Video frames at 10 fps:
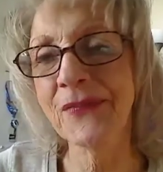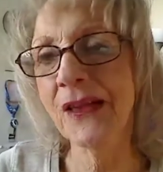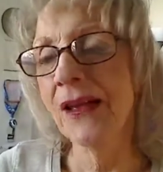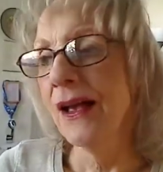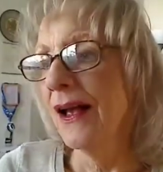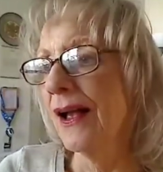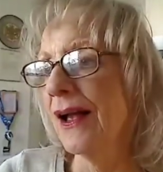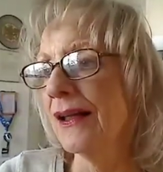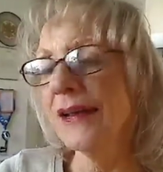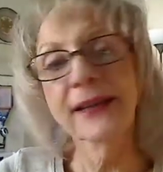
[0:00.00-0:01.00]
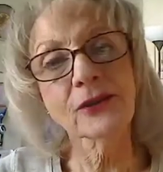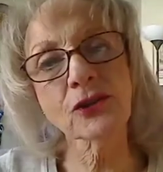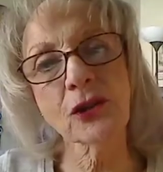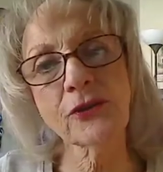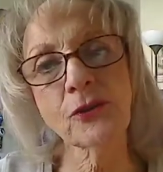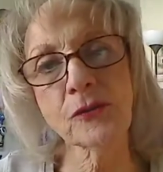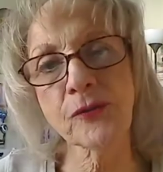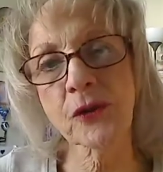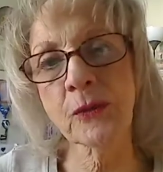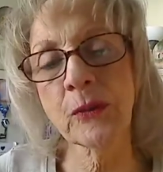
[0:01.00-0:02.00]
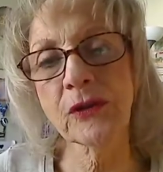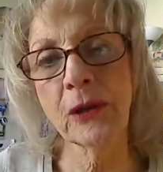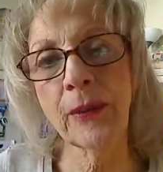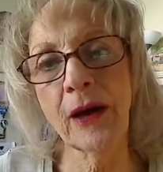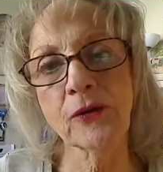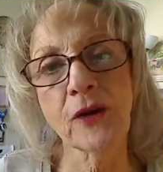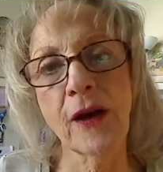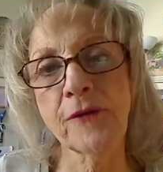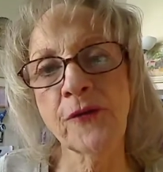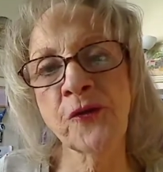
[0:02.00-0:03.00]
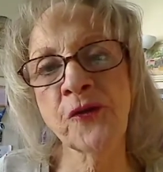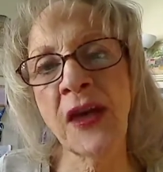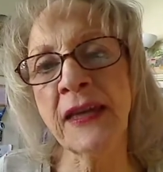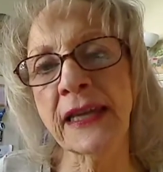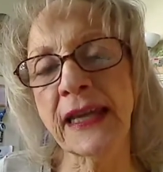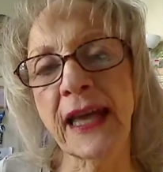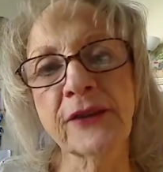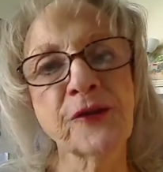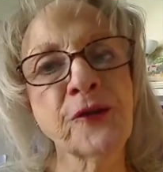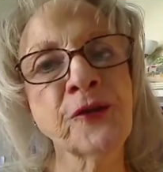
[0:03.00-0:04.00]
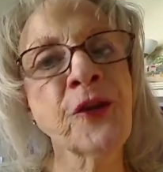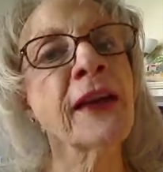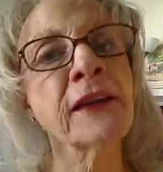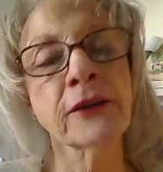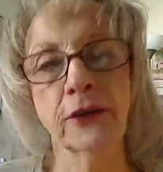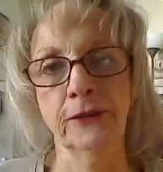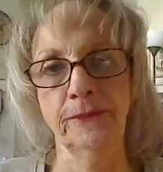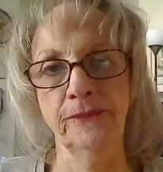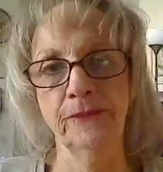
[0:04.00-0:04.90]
I'd like to talk to you for a moment about failing and failure.